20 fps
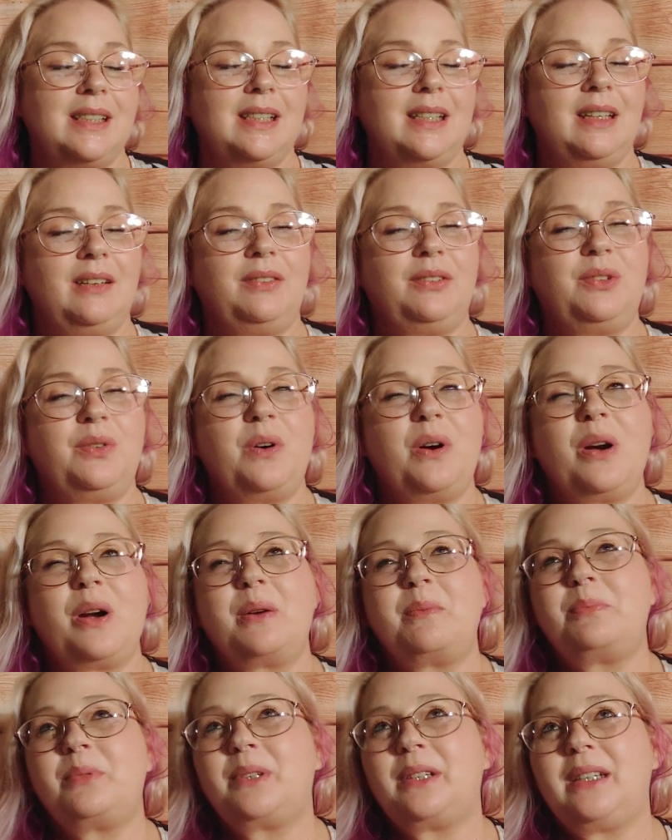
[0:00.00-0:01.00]
if you are
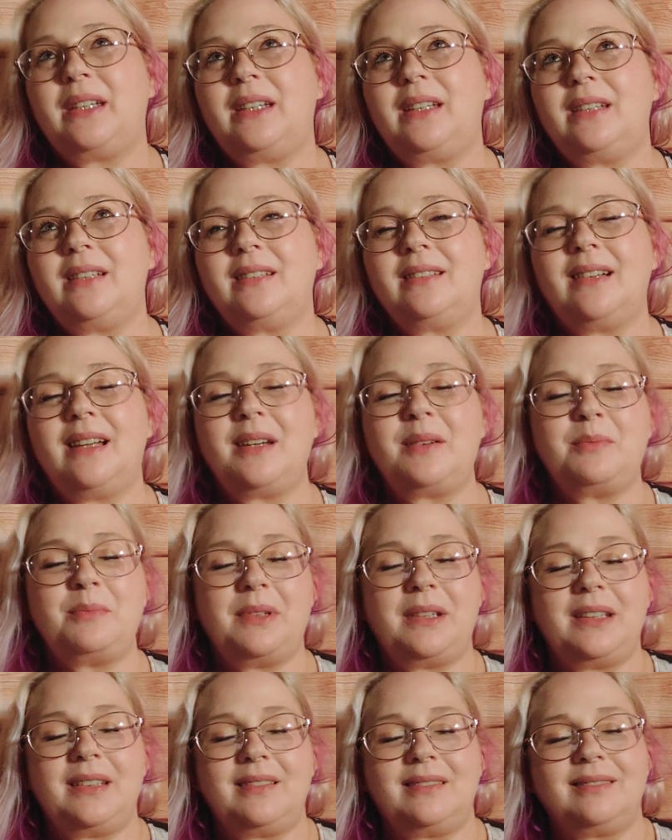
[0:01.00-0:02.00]
a bookie like
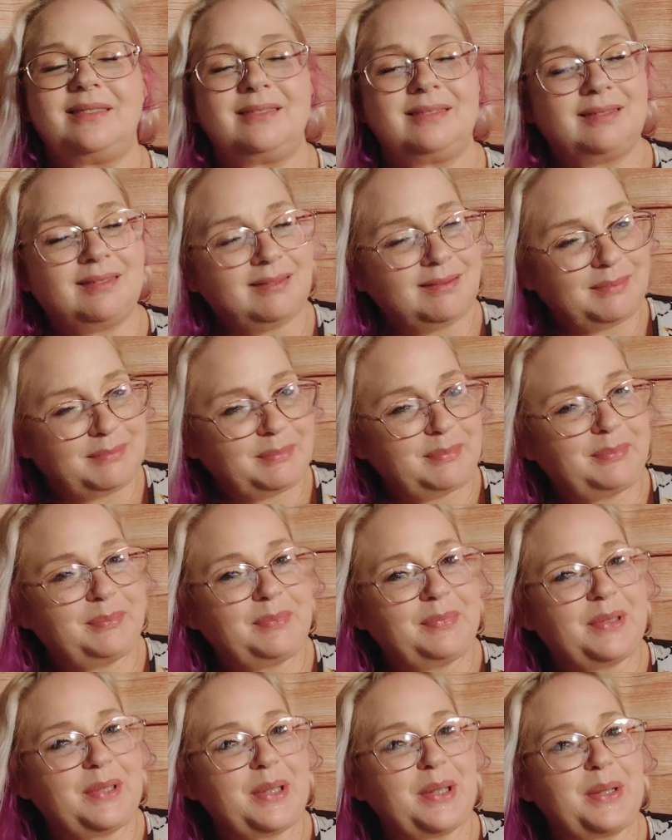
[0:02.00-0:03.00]
me,
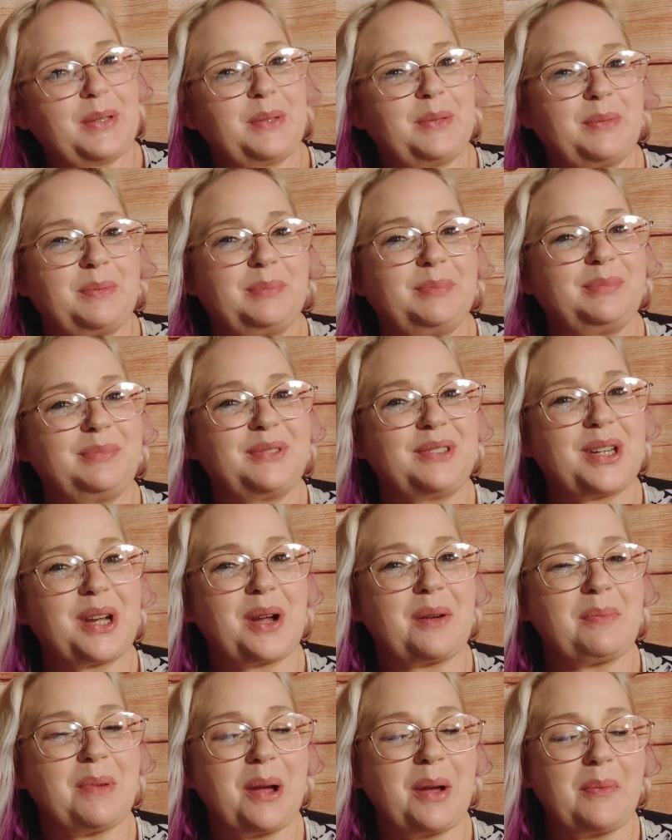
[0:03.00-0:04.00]
then
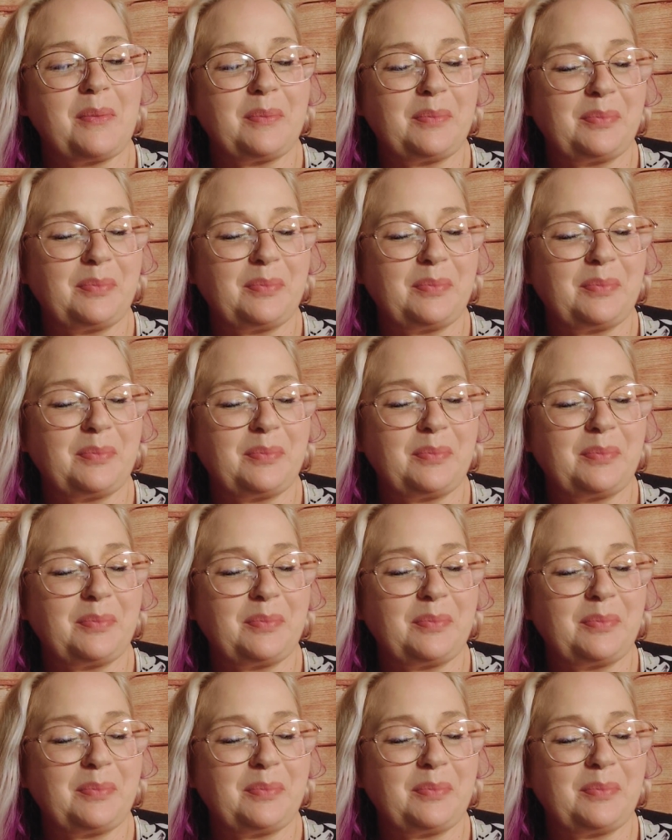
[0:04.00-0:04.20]
check them out.